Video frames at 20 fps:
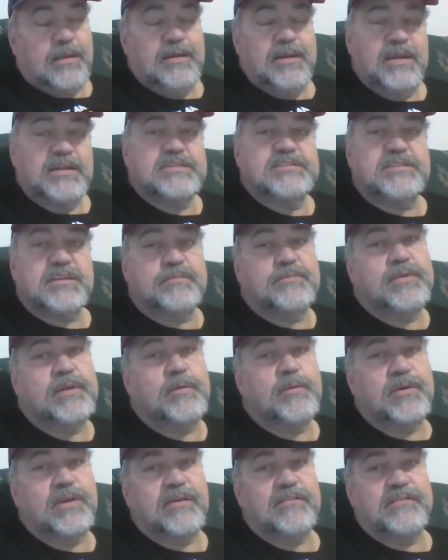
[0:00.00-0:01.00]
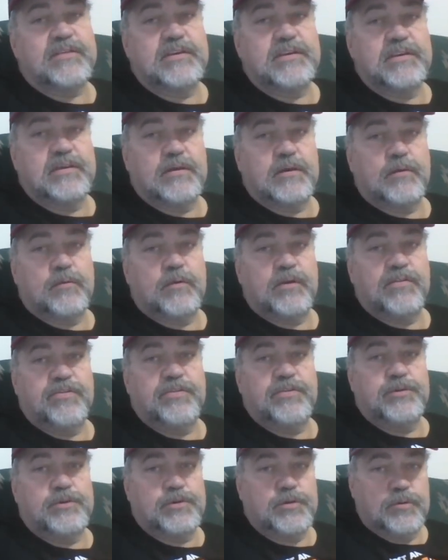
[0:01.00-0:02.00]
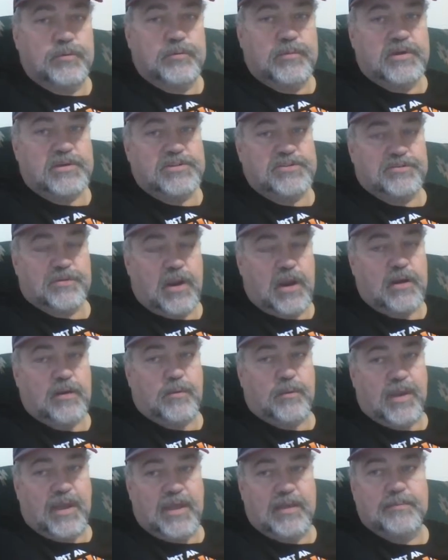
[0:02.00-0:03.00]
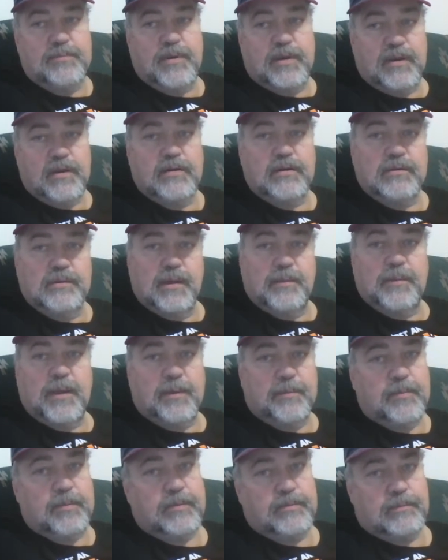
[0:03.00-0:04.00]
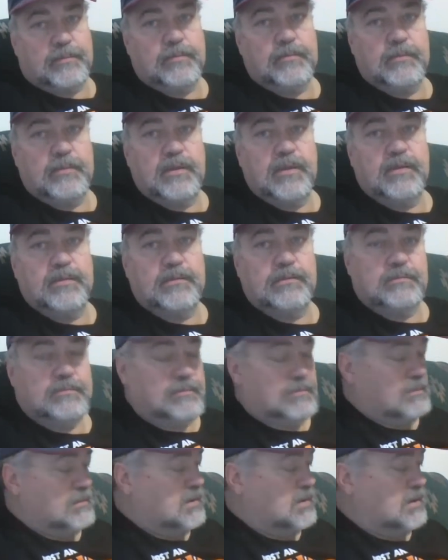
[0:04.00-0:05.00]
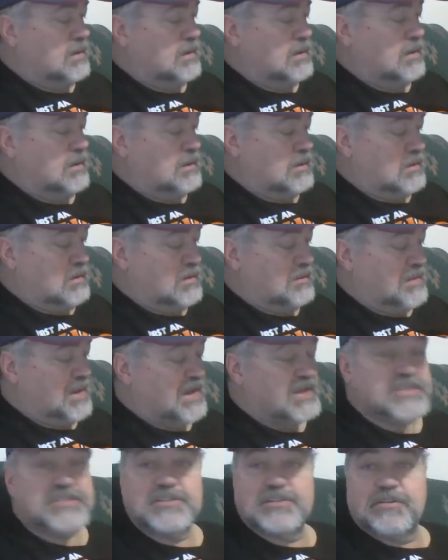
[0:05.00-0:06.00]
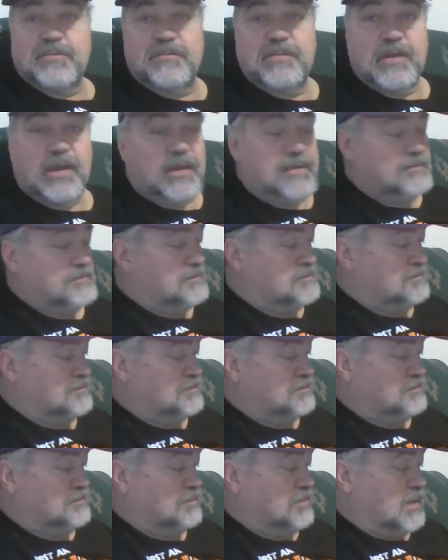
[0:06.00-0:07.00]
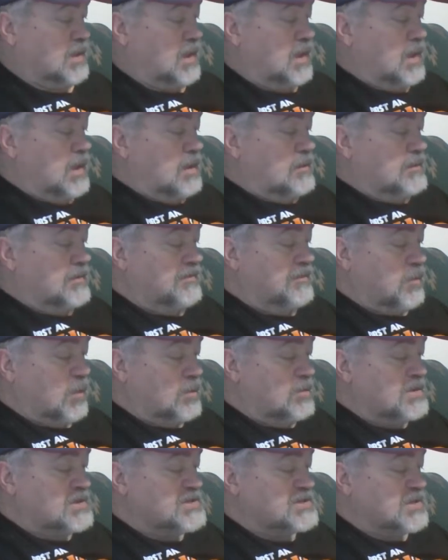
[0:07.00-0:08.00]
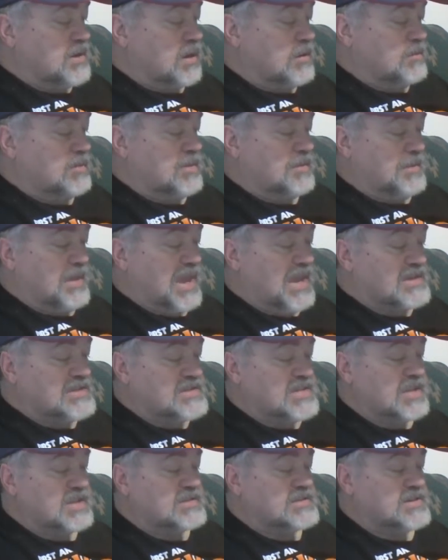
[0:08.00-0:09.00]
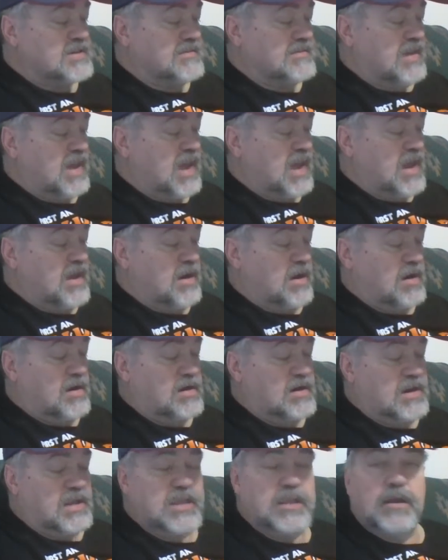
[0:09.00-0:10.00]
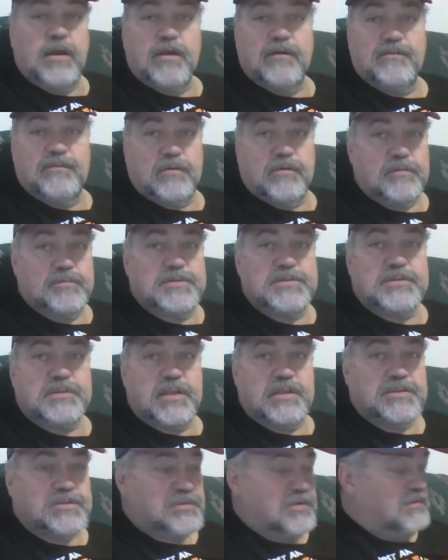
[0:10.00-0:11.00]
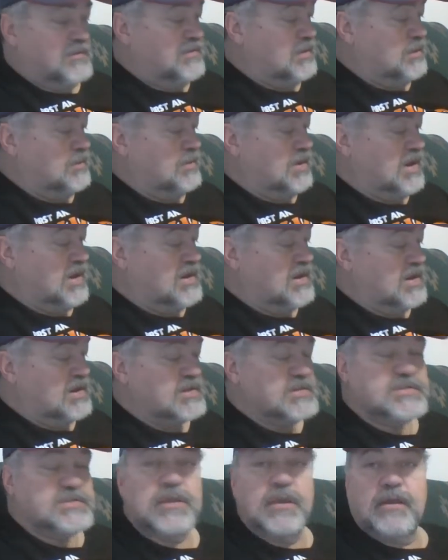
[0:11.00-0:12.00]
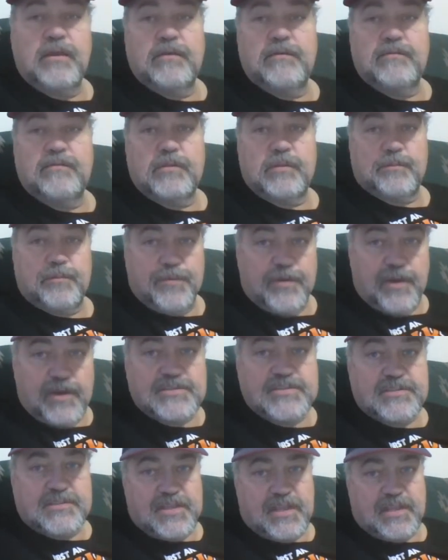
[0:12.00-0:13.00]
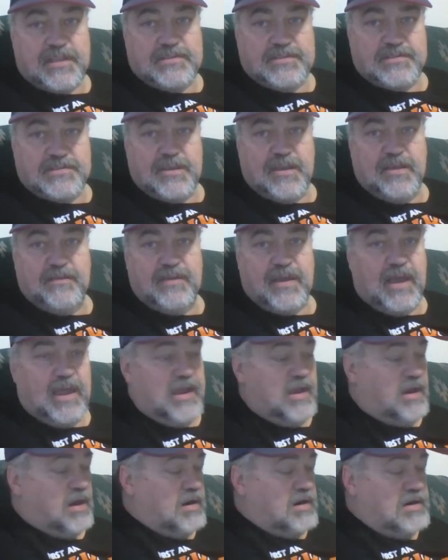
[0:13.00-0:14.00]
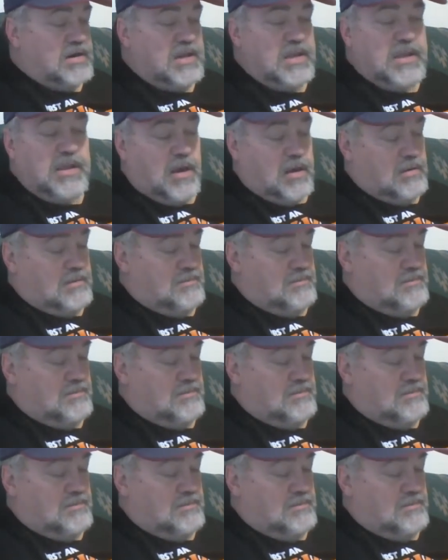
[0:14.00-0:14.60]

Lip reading: Not something we have to deal with too much right away, but it'll come up in the passage of time. Before we start with past tense of IR and ER verbs, let's review endings for the present tense of IR and ER.